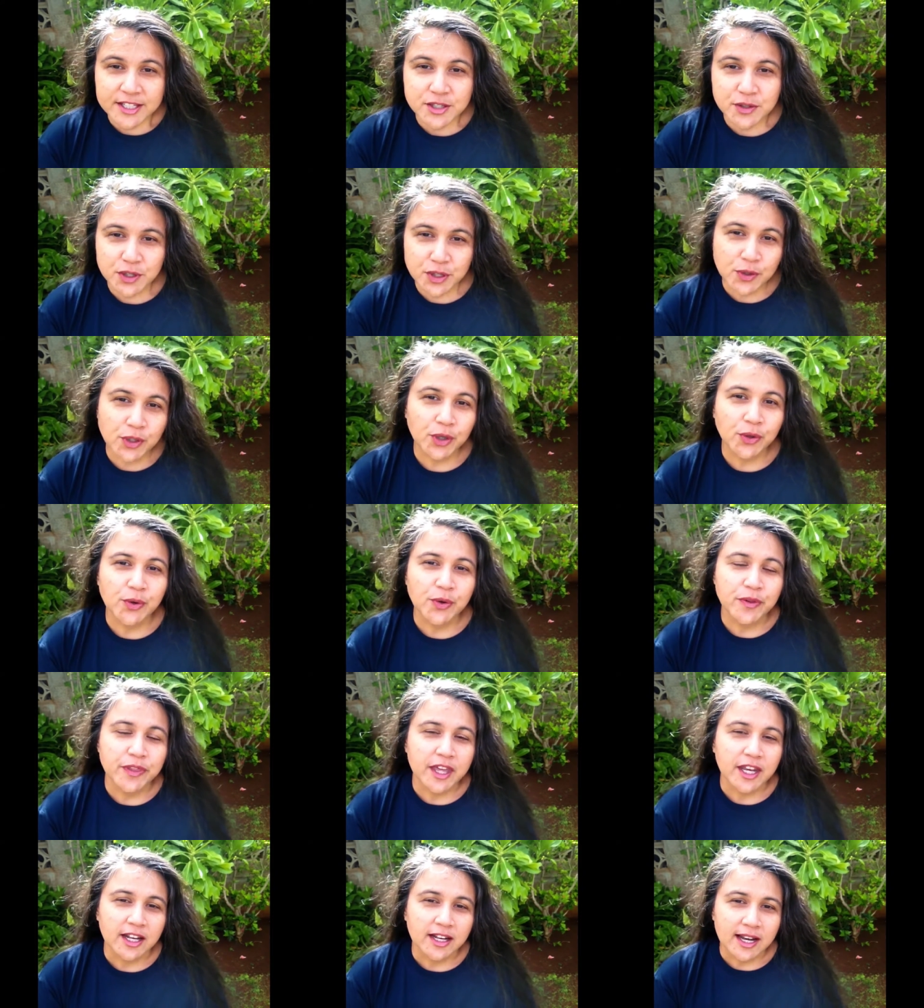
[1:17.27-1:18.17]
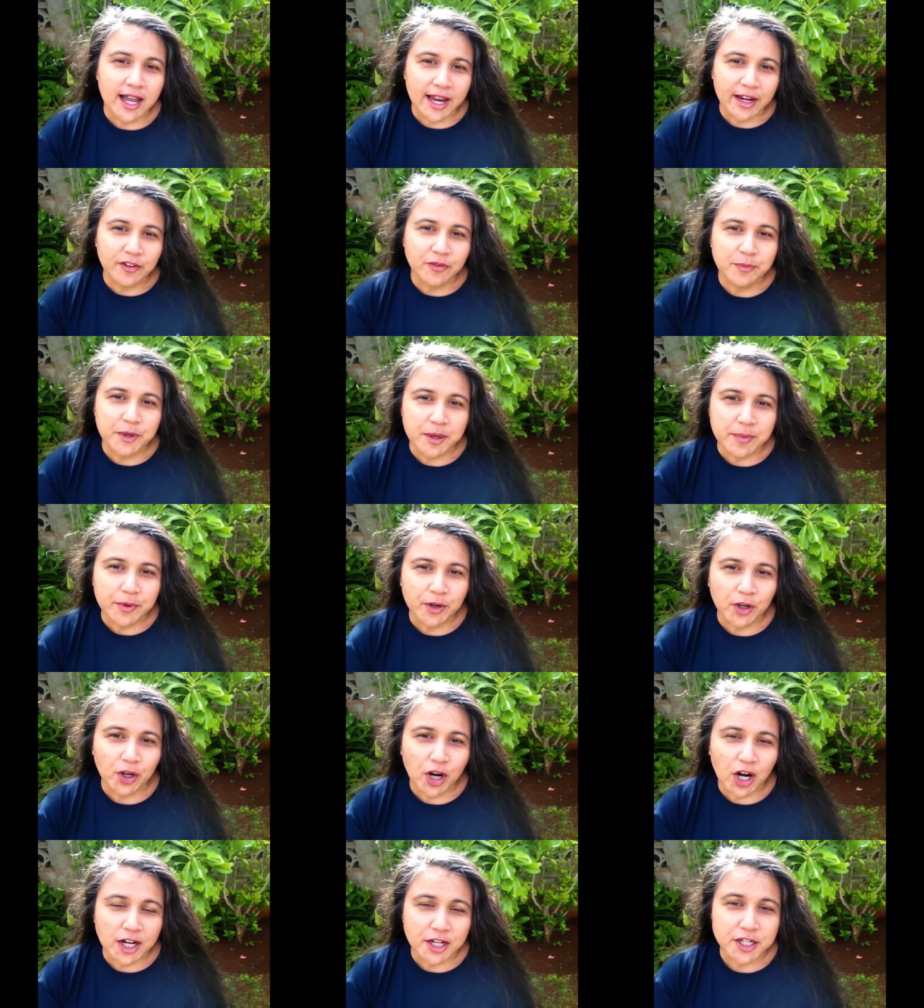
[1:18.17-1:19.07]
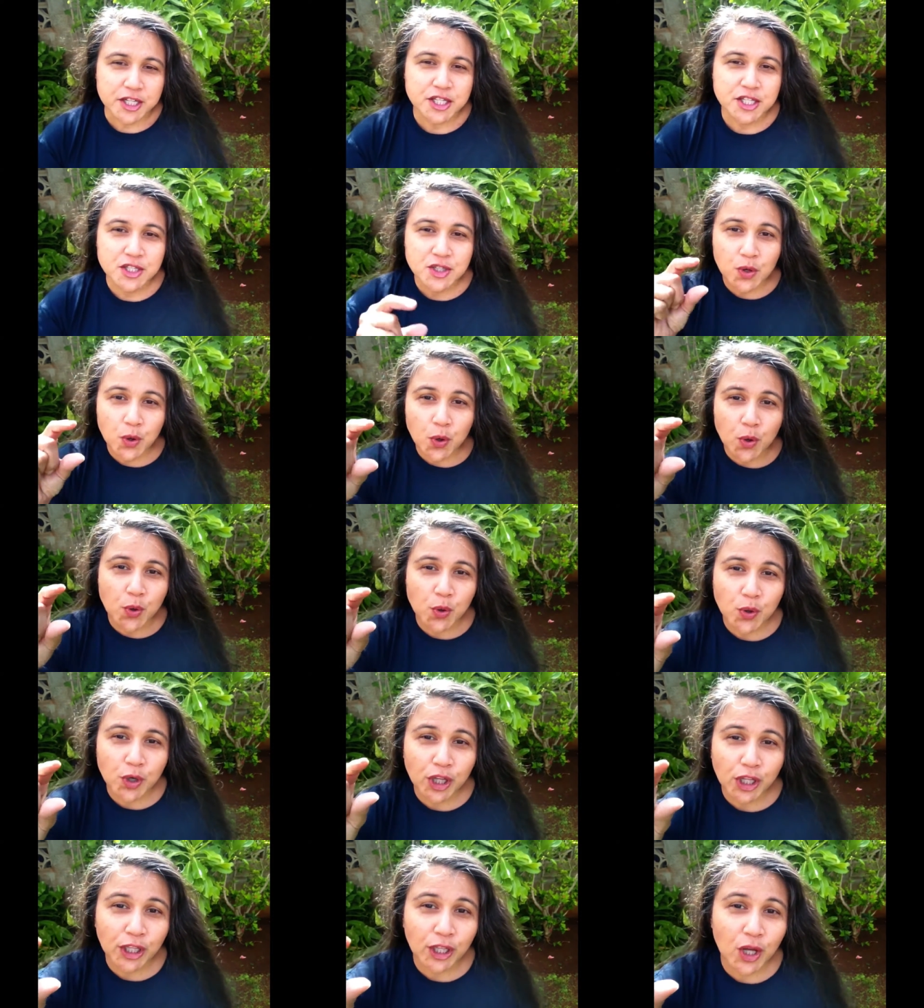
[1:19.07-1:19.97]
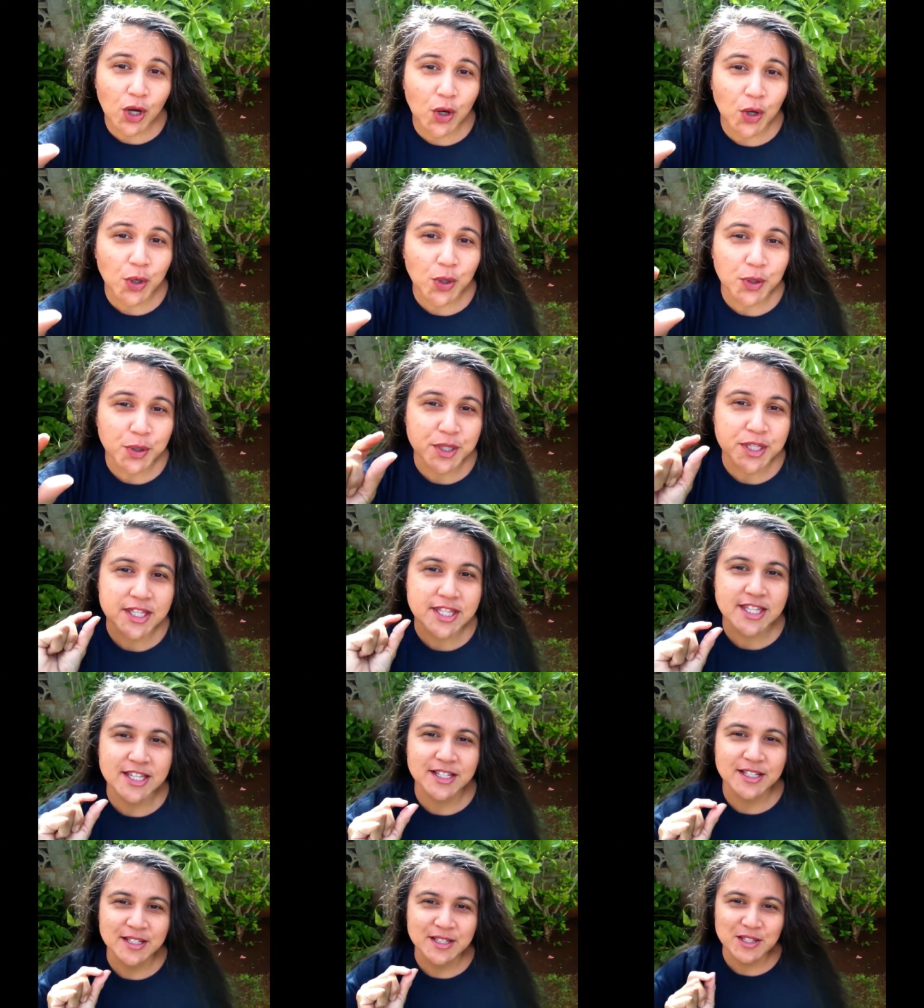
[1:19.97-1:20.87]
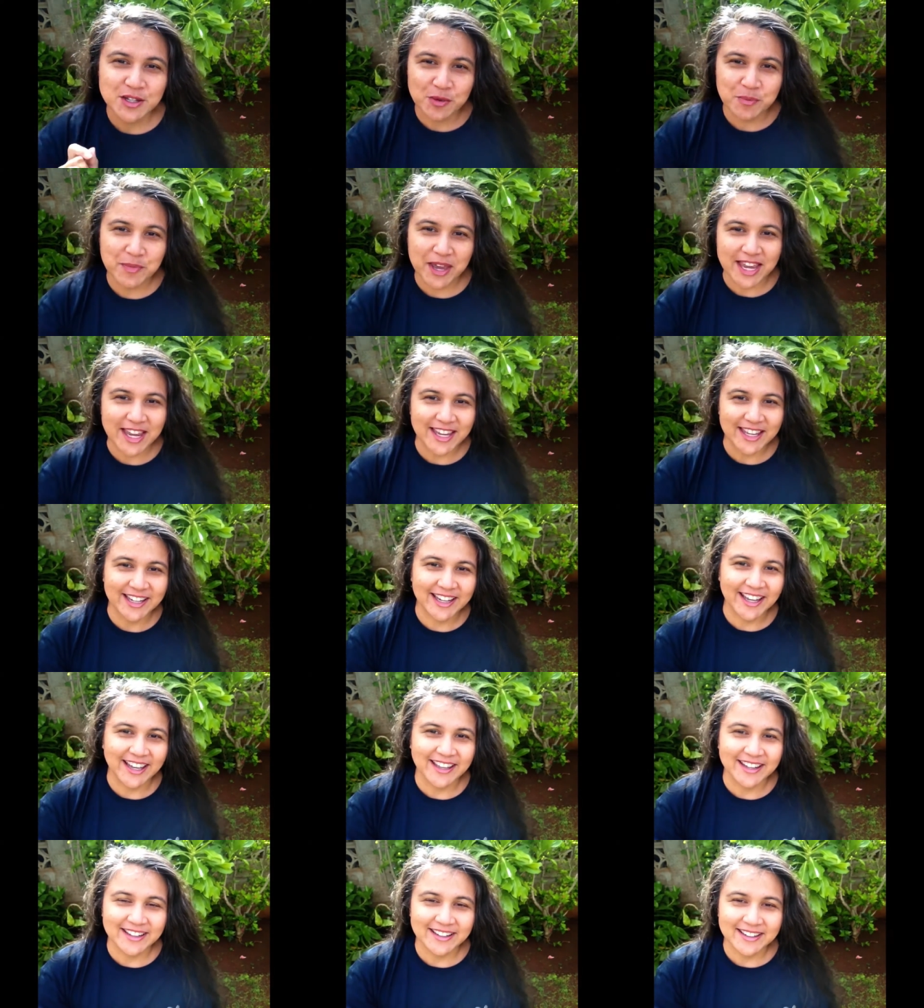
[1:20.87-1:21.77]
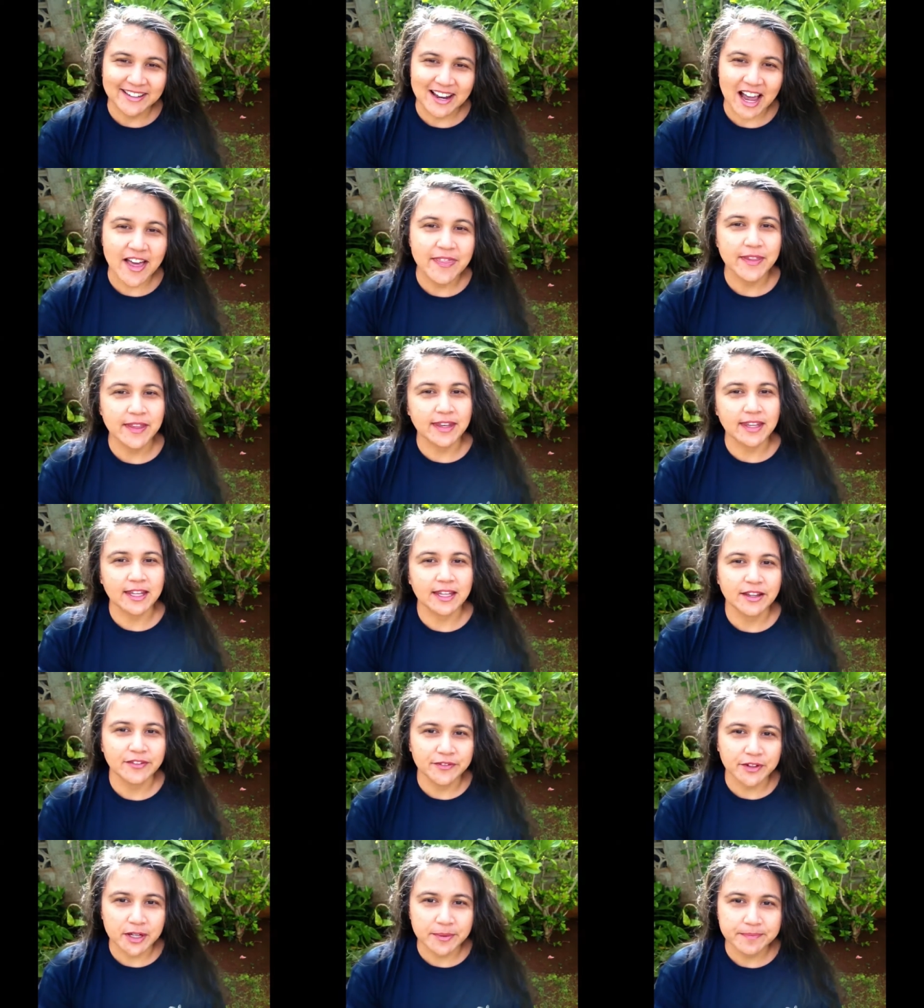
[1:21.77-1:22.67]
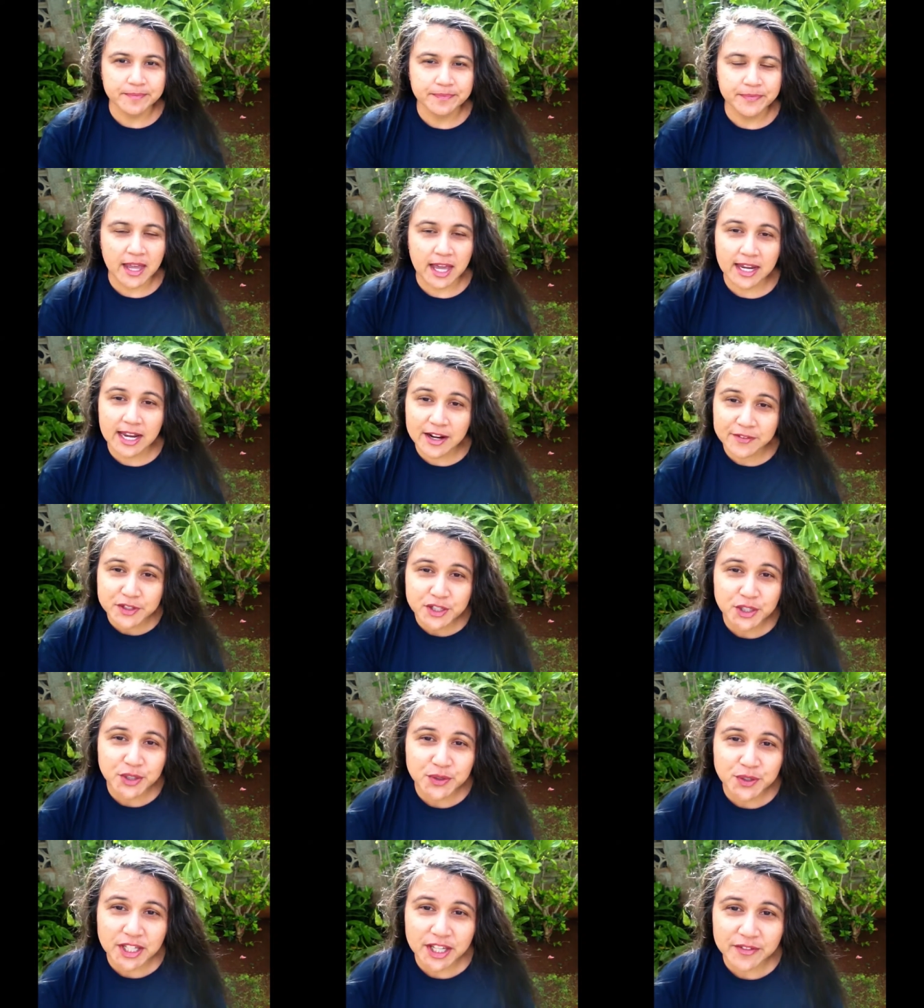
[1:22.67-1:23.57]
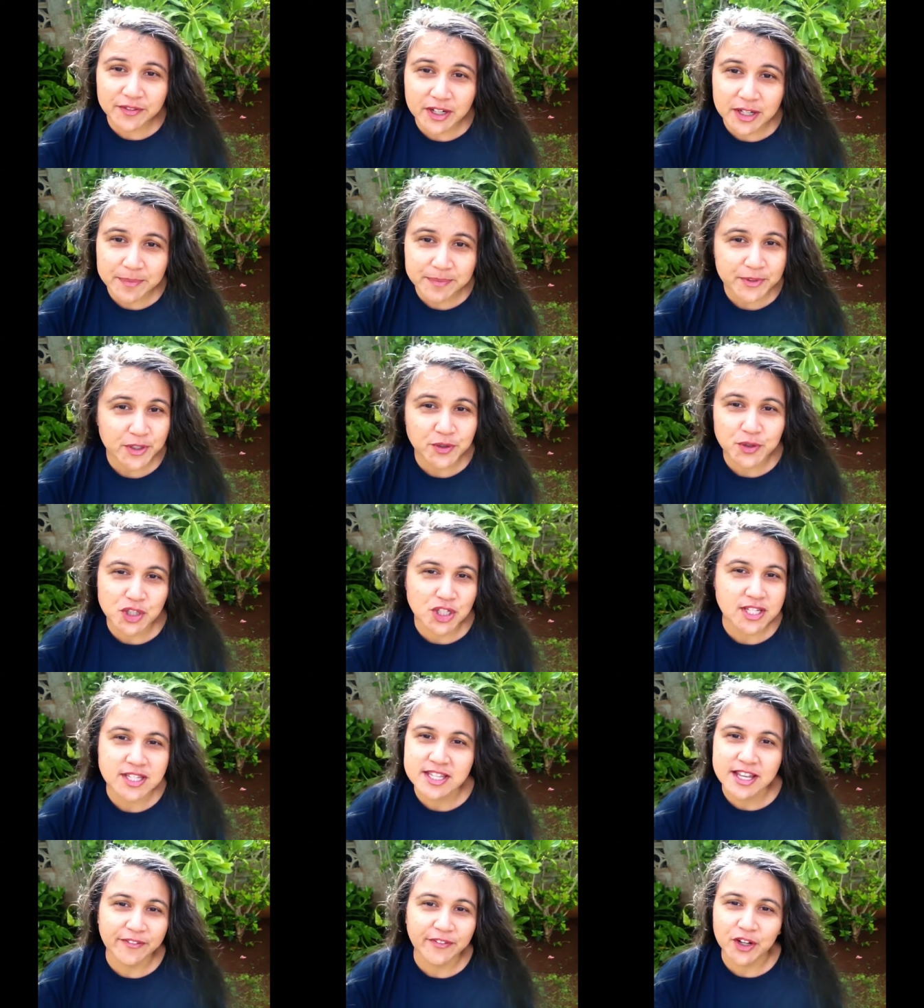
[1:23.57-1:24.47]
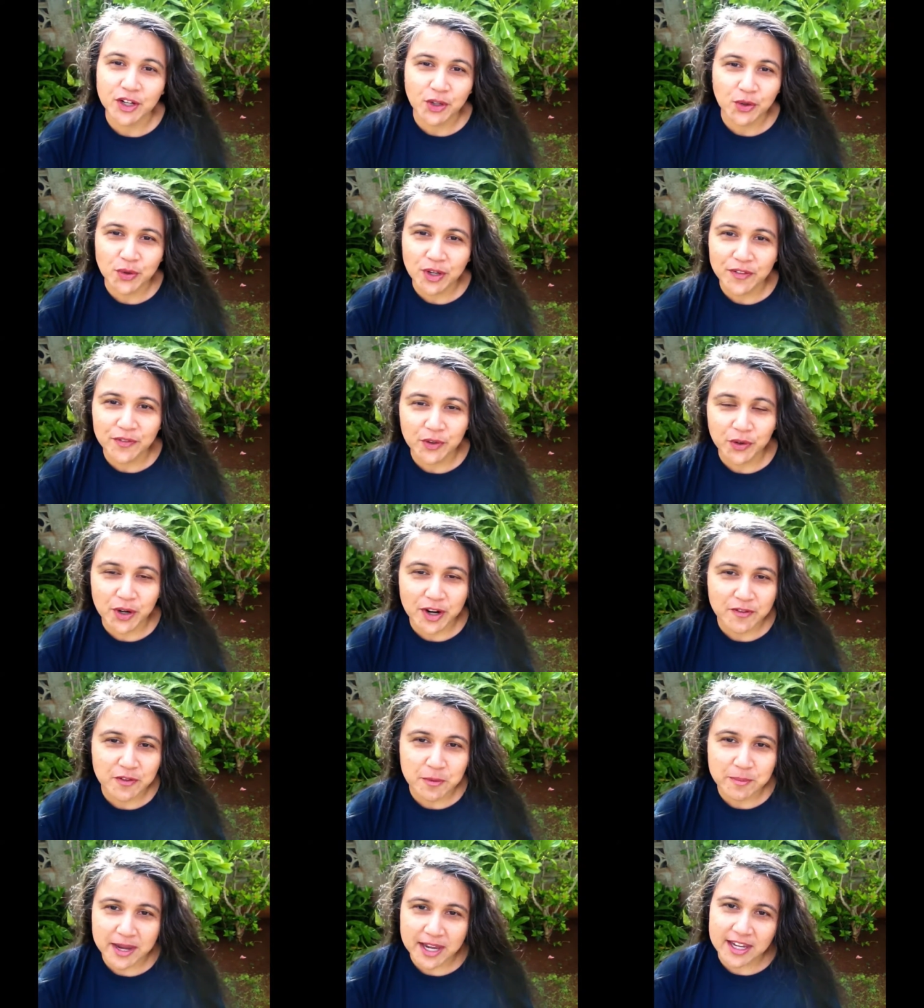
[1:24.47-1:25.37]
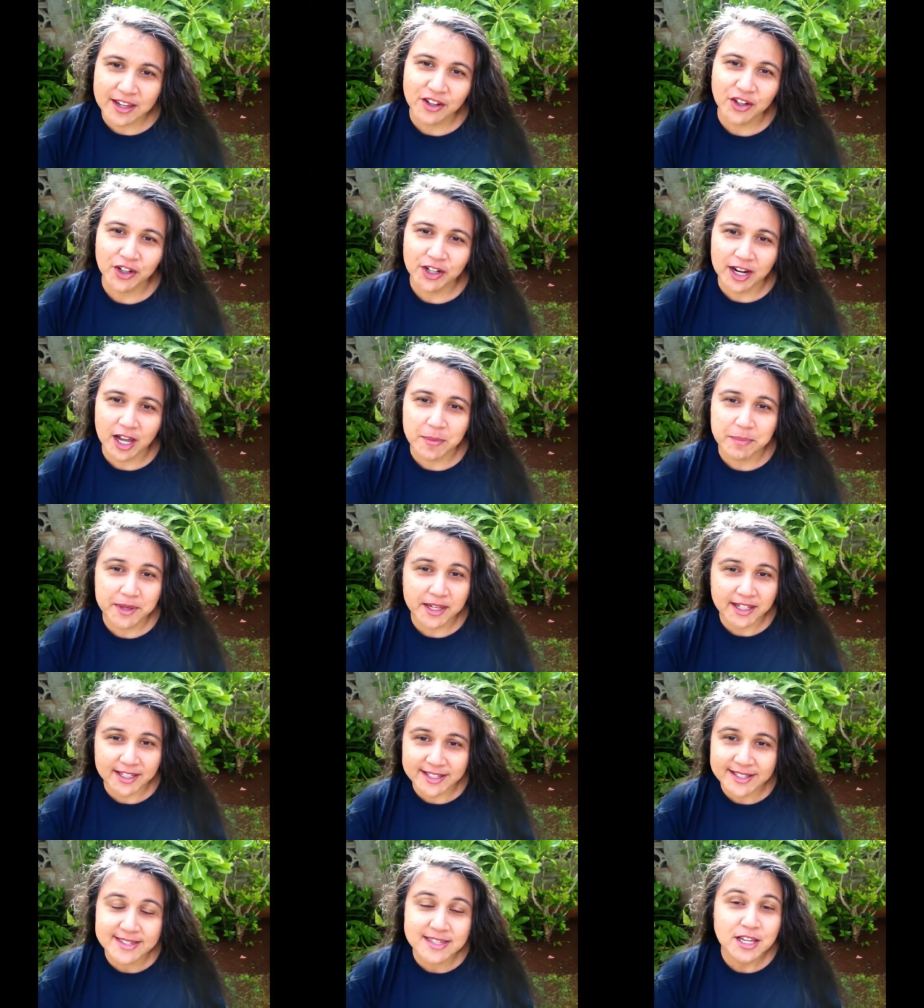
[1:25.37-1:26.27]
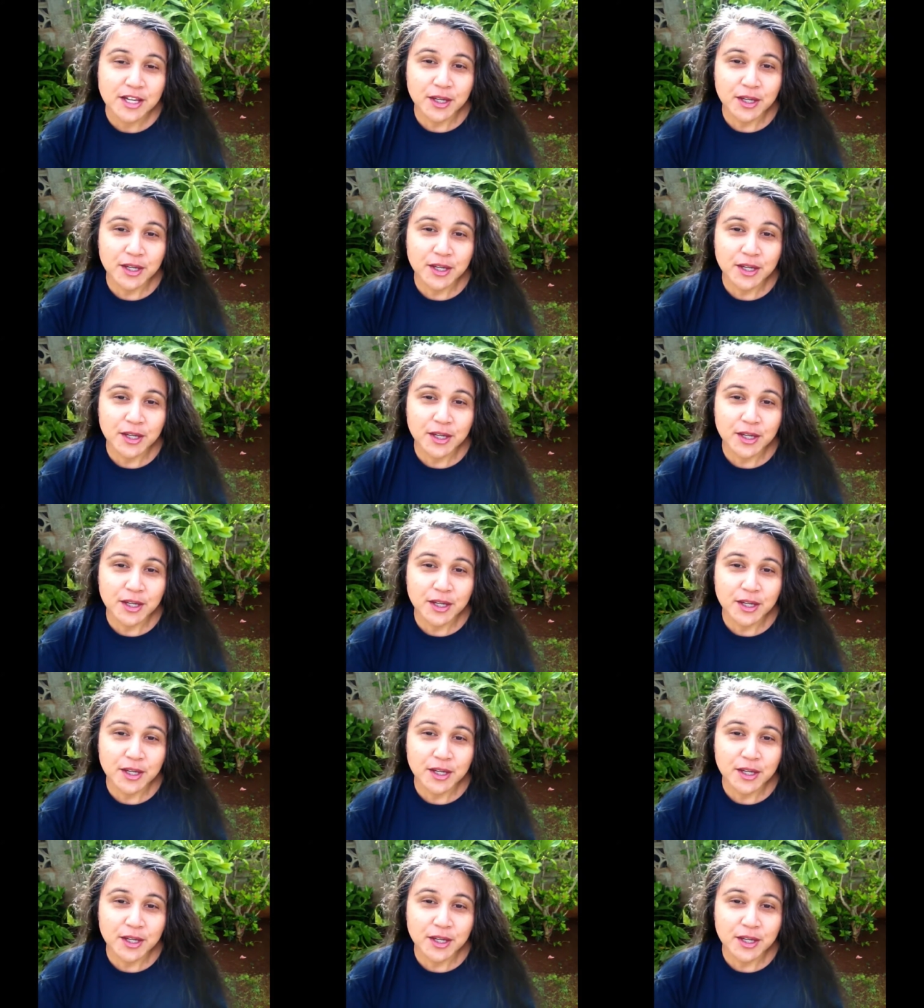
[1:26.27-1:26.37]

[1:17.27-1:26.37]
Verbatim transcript: Do you know that a lot of people are so close to making it and then they give up? And after you give up, you just never know if you'll ever make it or not, because